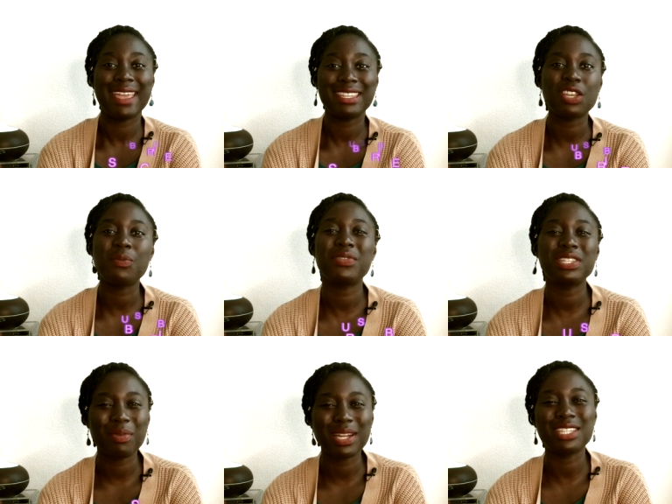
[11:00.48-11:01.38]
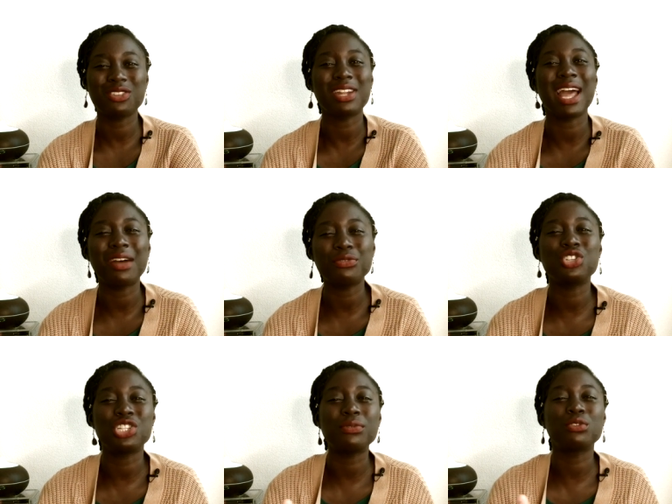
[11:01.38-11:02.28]
and some of his money is gonna have to
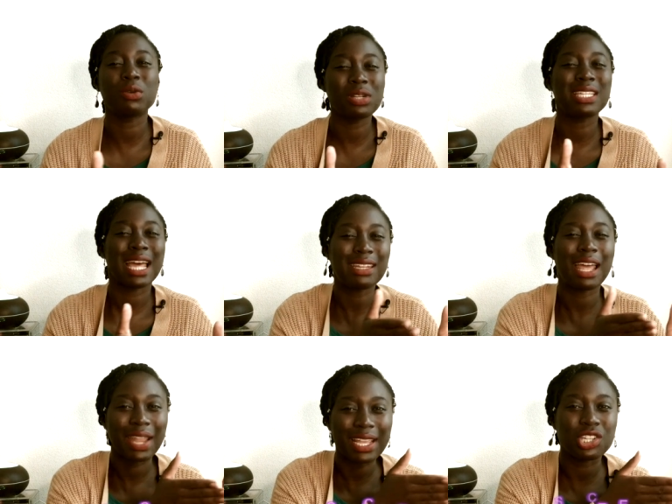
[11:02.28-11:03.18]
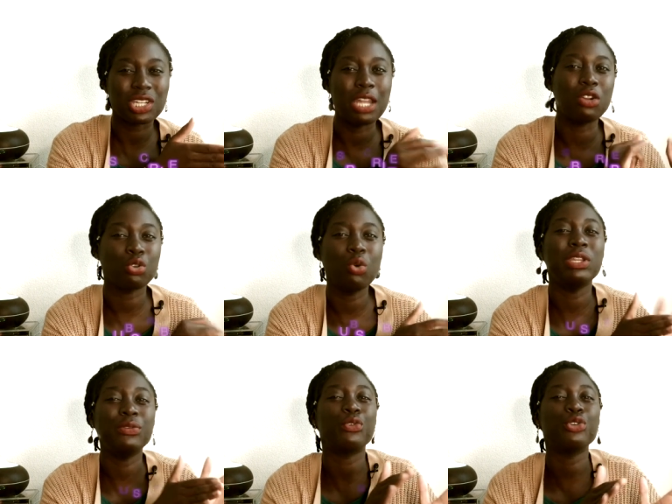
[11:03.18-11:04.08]
shift towards that direction, and not
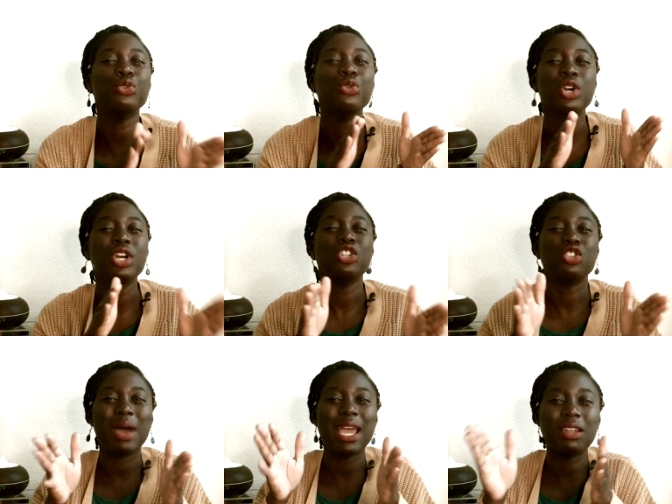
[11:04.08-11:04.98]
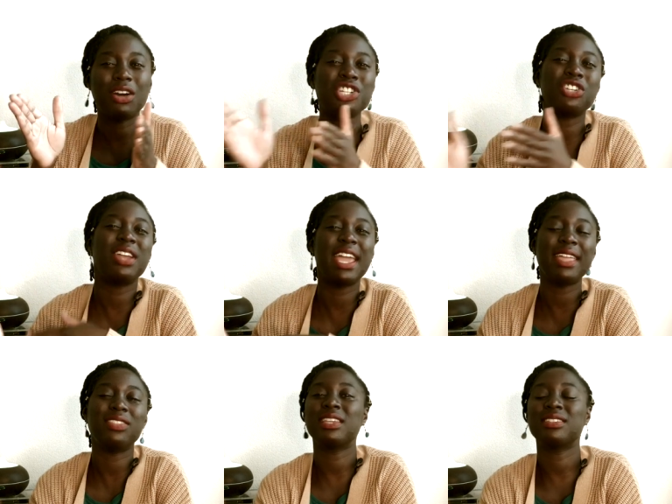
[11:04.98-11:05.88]
only for you to buy lingerie
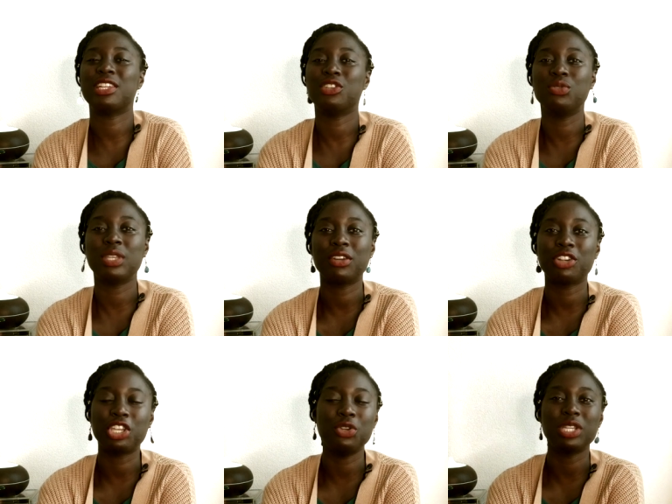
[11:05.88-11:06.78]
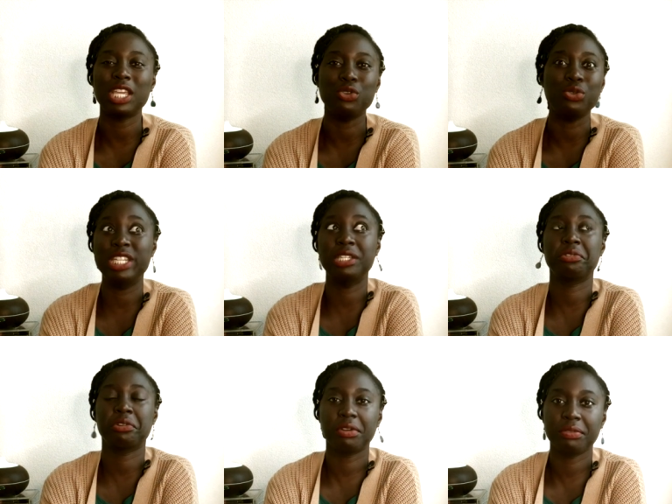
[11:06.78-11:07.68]
and things that you think are cute and you
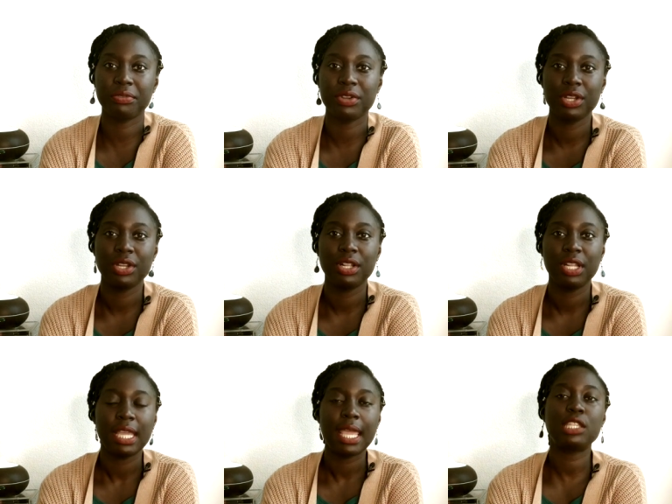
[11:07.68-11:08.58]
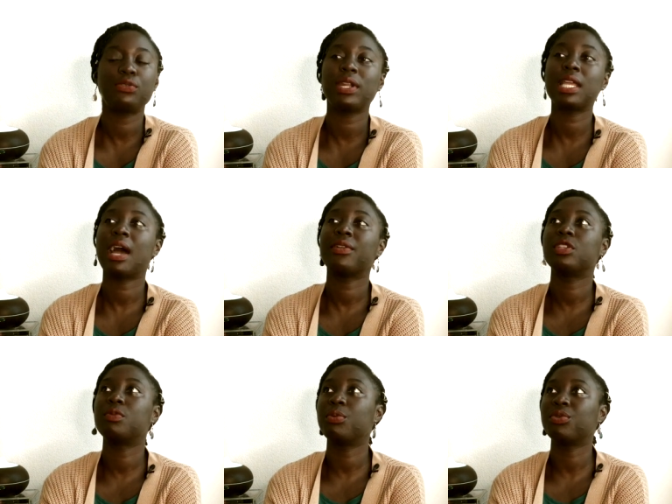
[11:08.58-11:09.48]
deserve. It's funny how
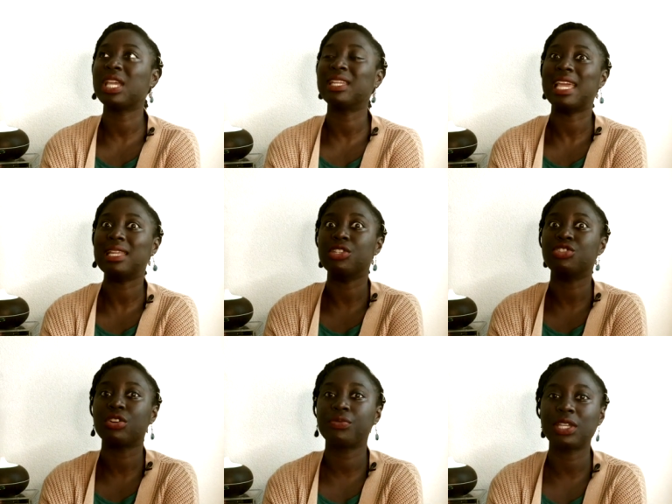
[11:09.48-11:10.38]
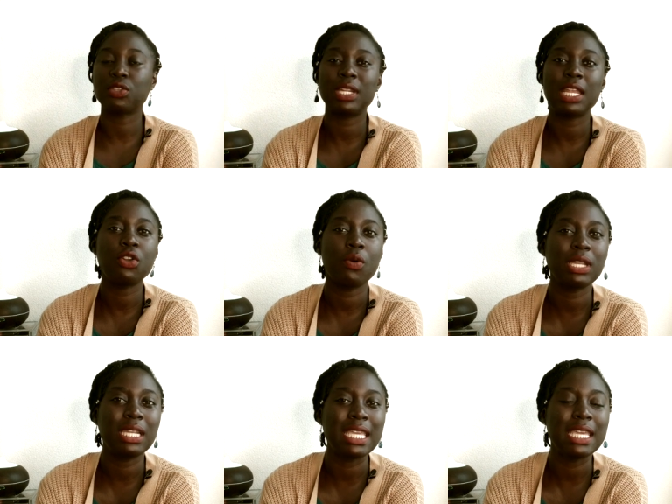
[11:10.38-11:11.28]
these people think they deserve things when they
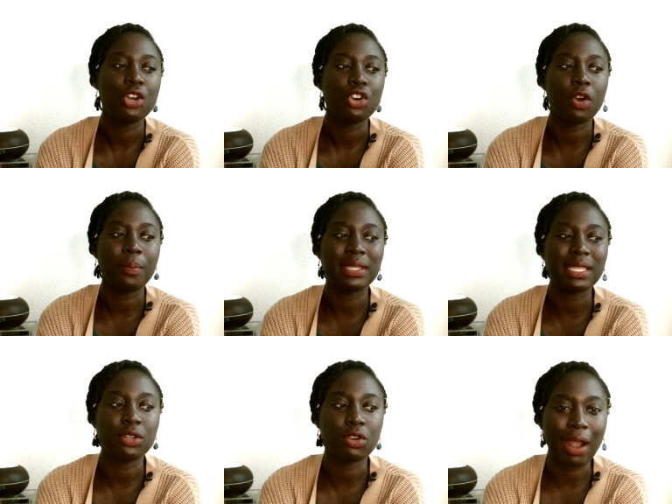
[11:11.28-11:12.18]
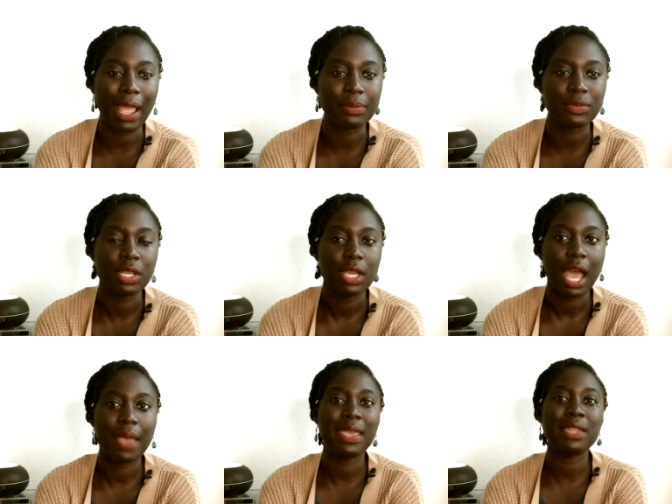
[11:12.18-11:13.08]
knowingly committed crimes.
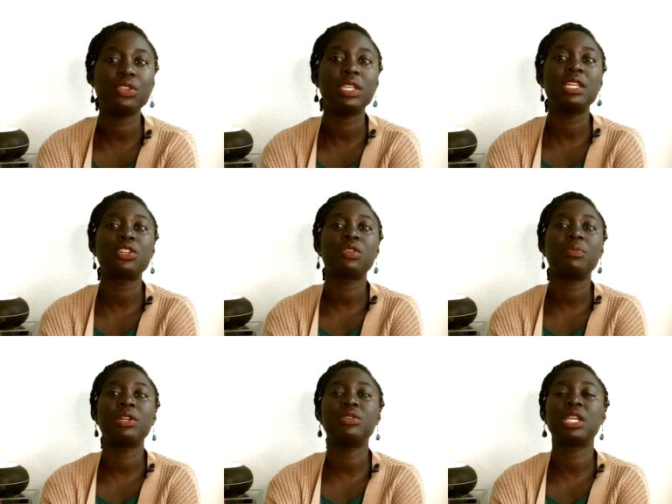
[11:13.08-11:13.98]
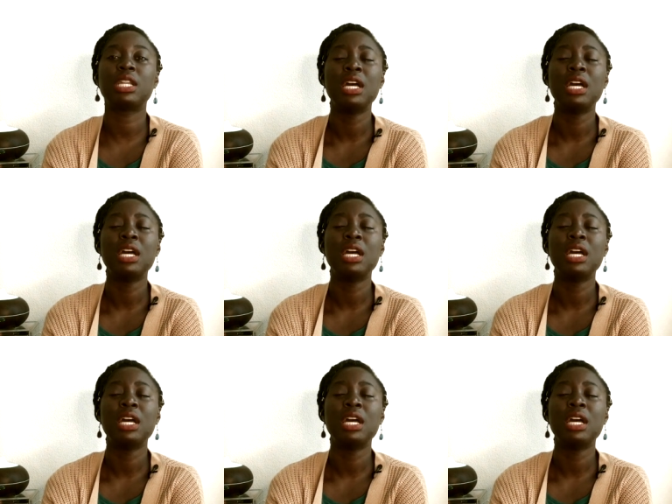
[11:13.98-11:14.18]
I'm yet to hear somebody who said,